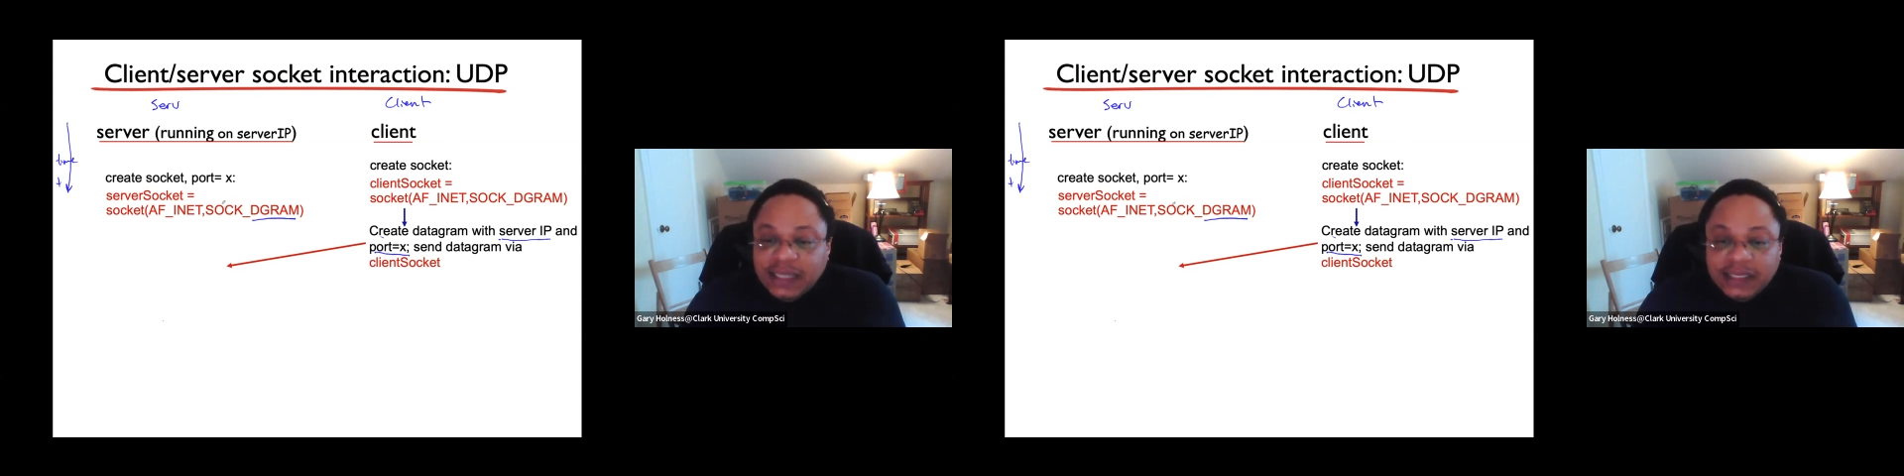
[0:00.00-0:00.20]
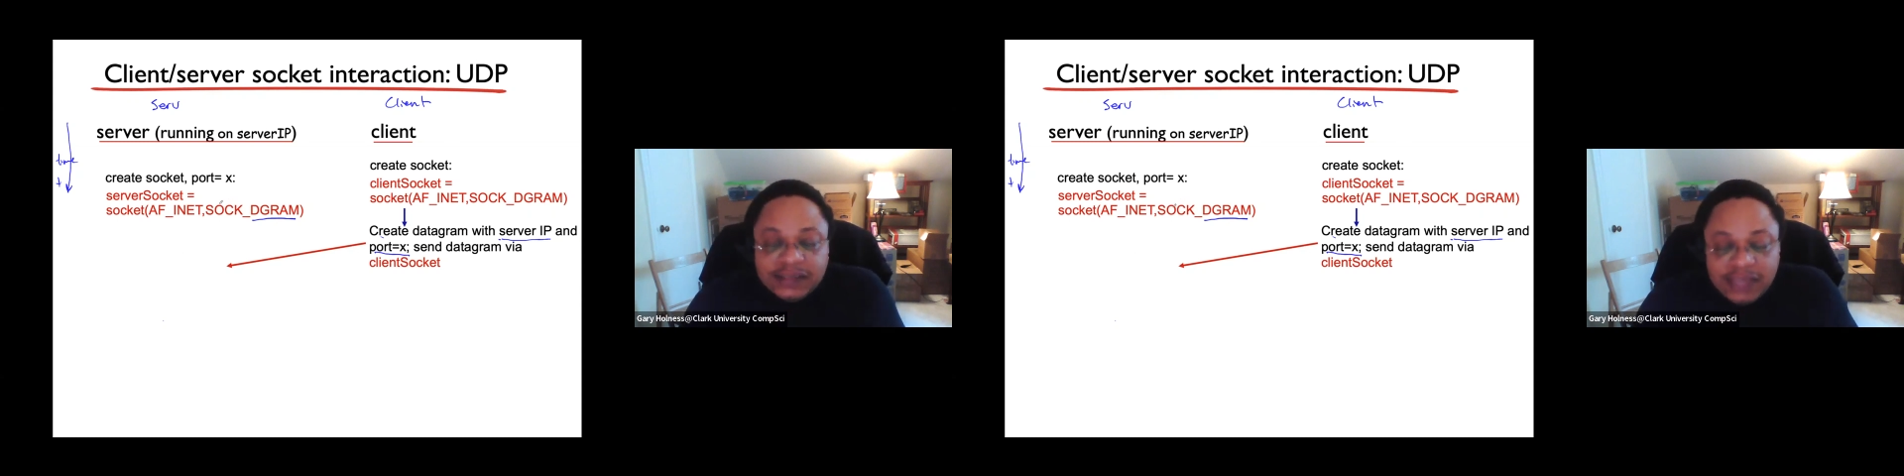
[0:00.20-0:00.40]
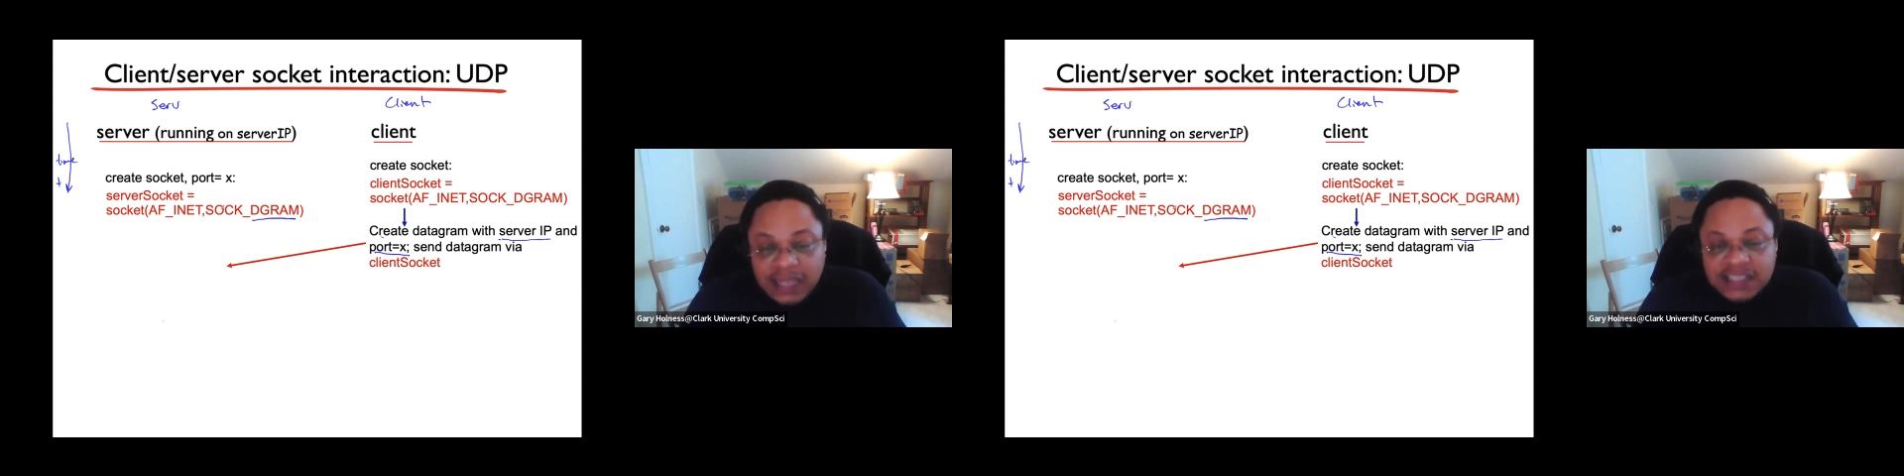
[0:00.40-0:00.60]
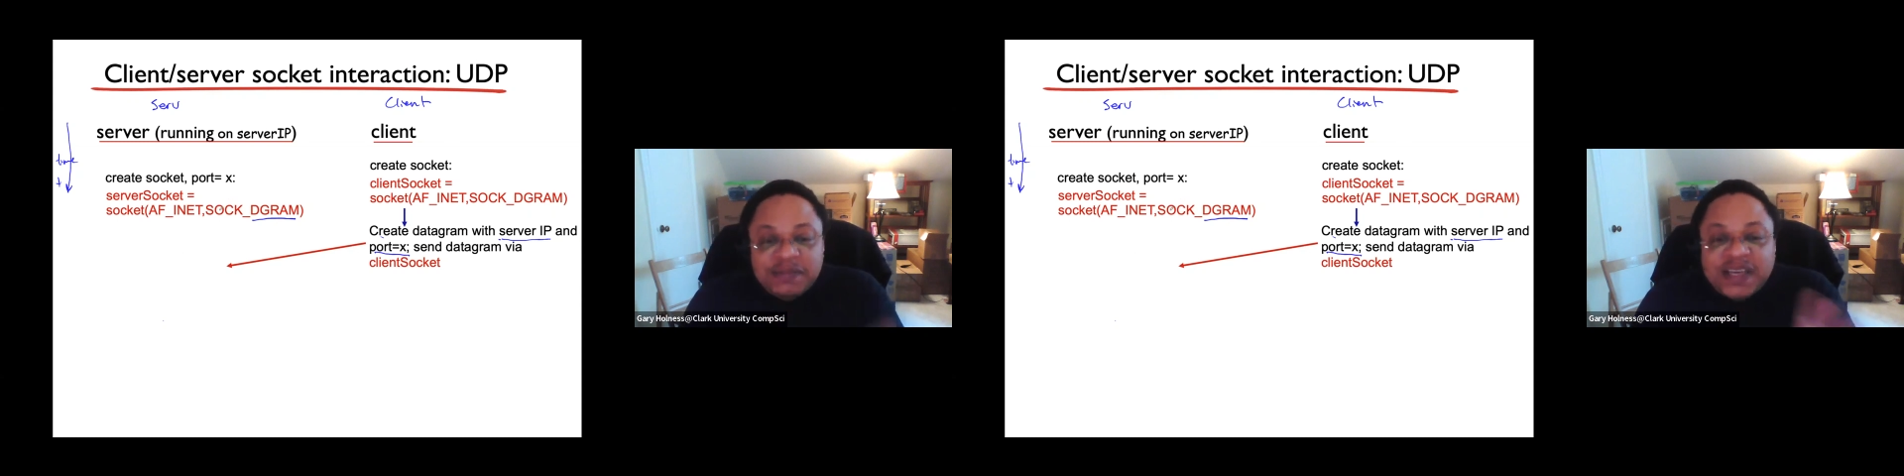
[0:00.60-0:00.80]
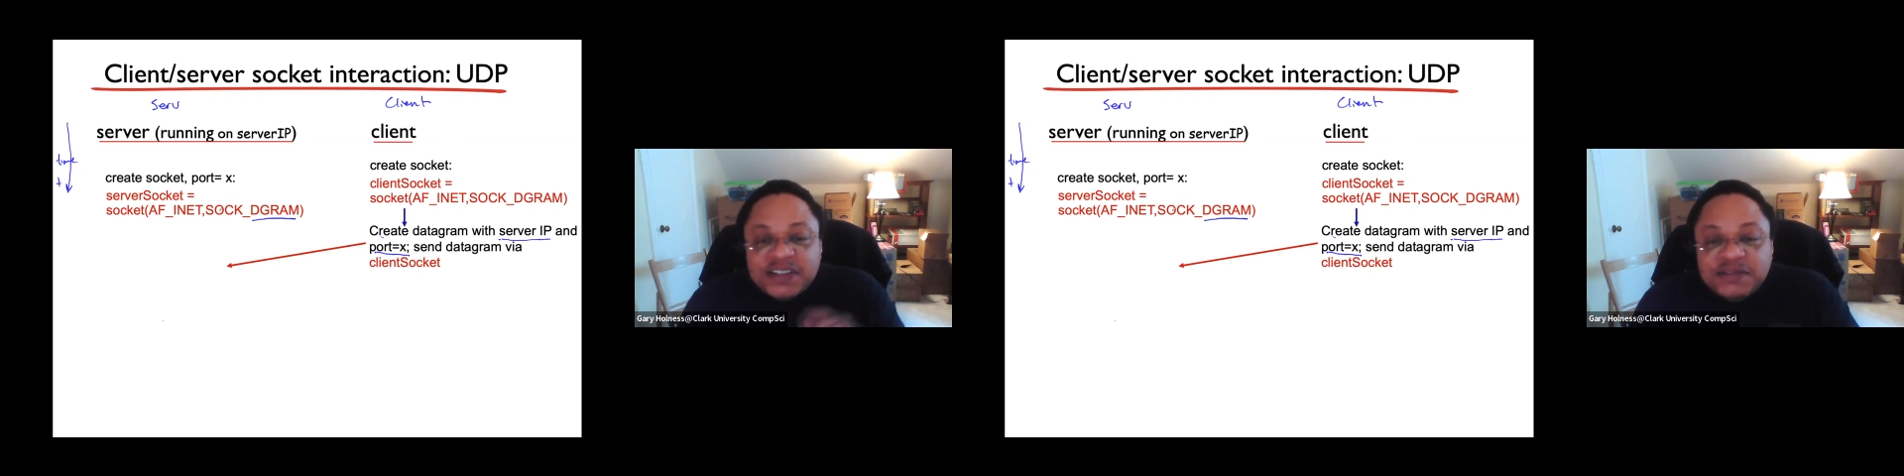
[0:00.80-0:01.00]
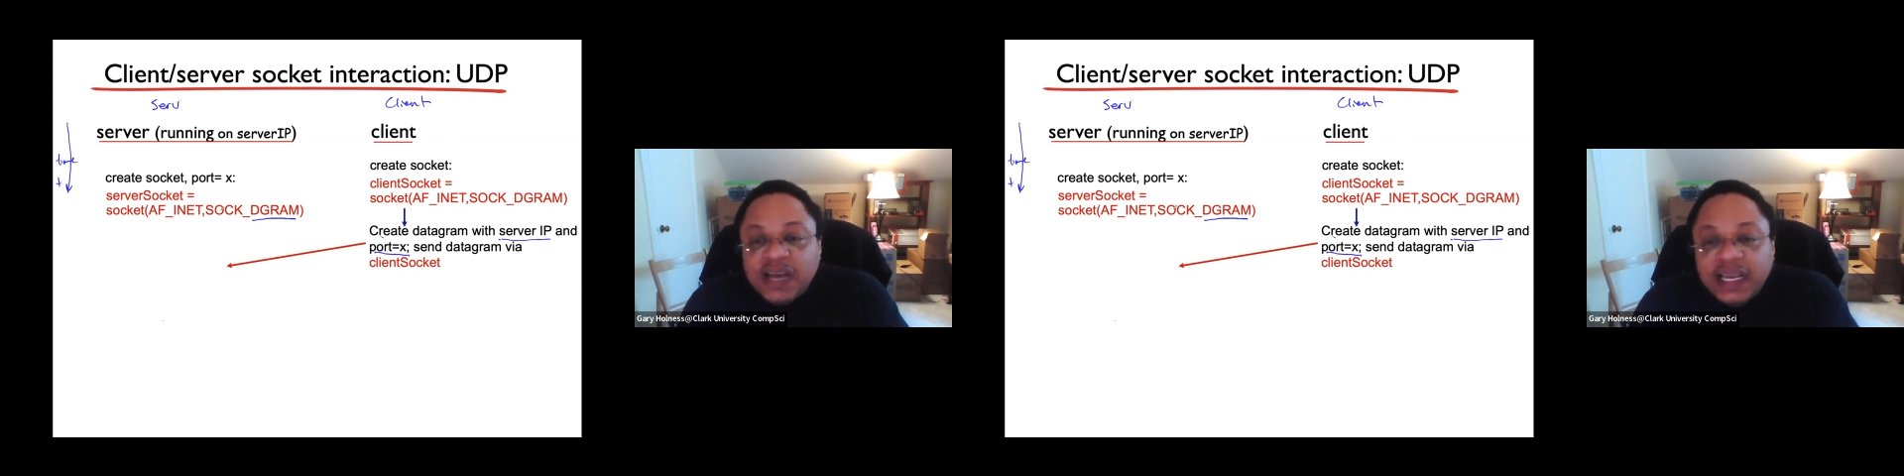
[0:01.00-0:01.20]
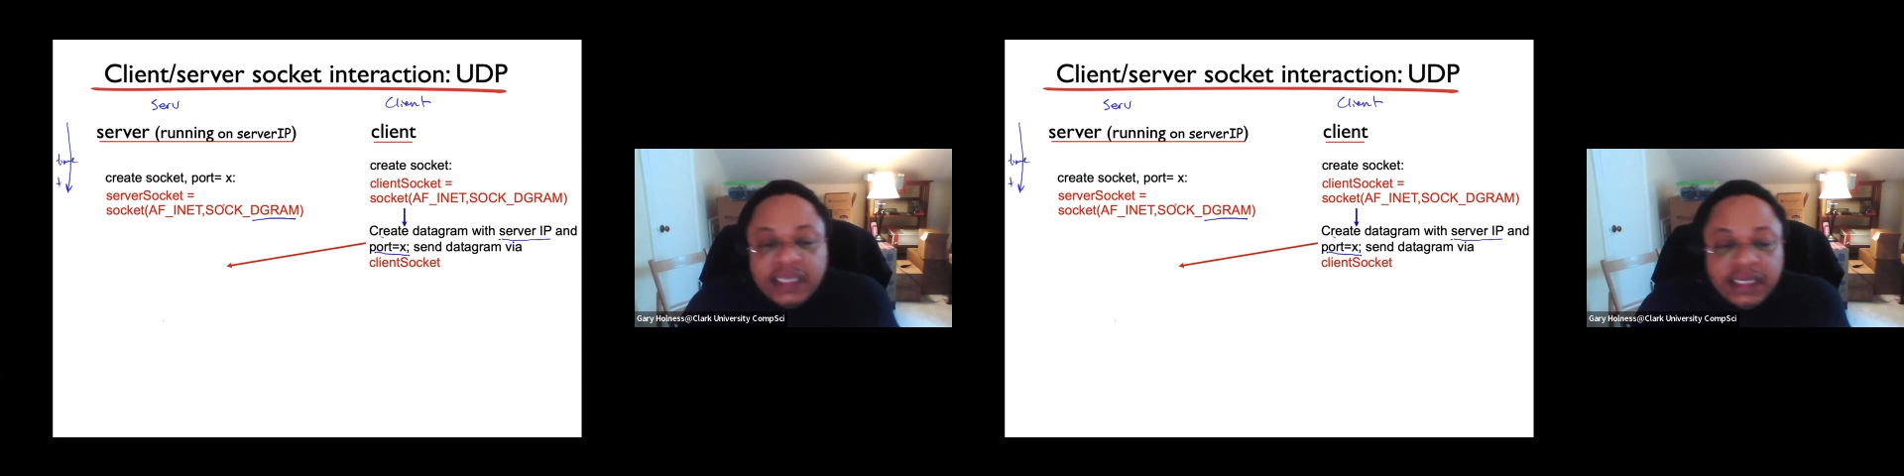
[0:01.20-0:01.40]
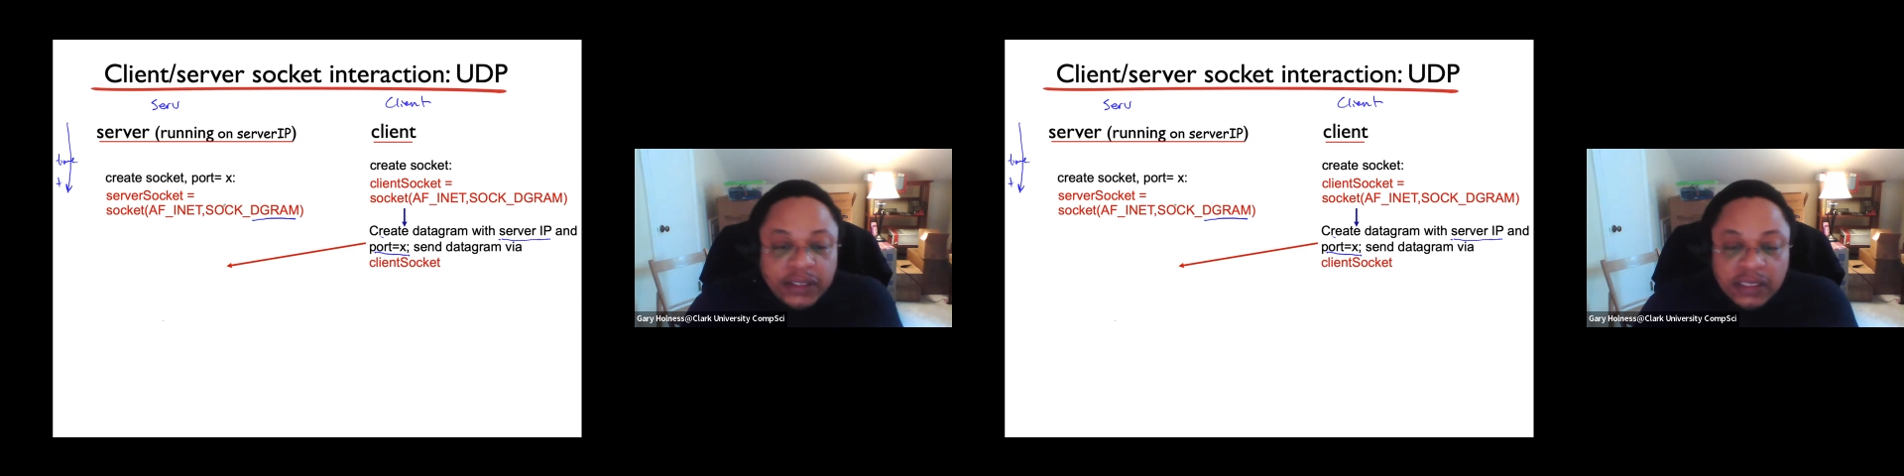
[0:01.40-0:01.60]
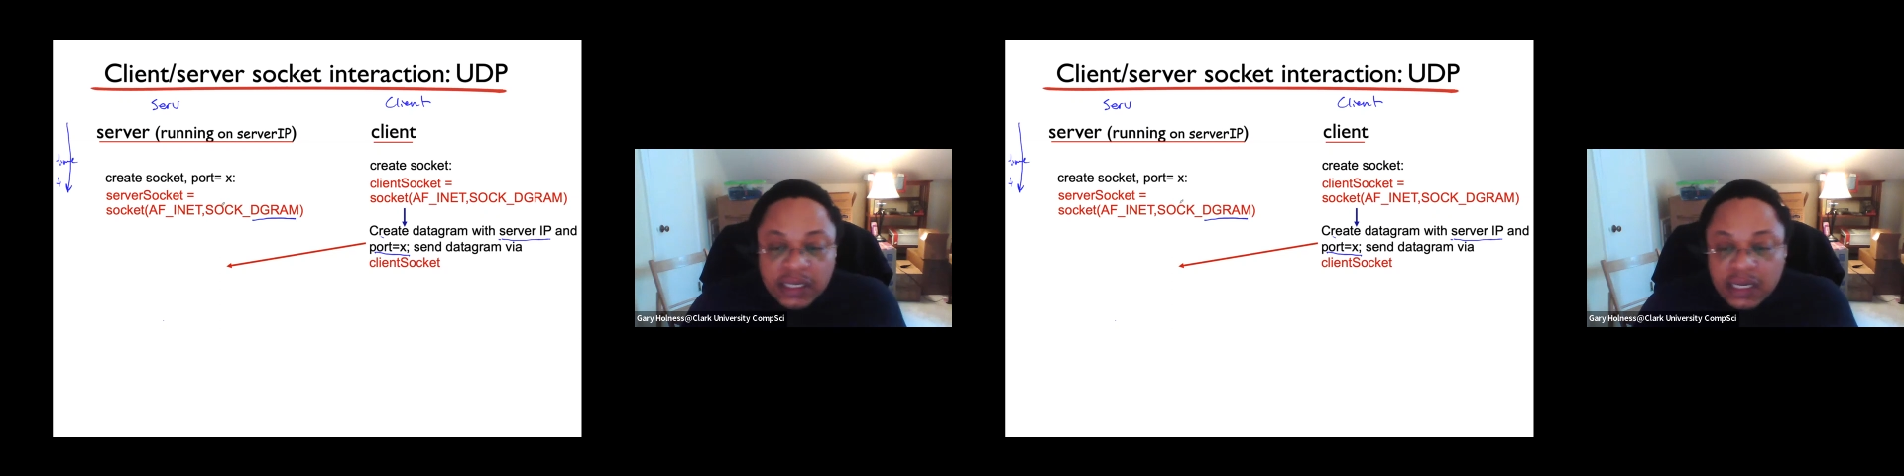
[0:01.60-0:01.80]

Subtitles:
That's not specified here.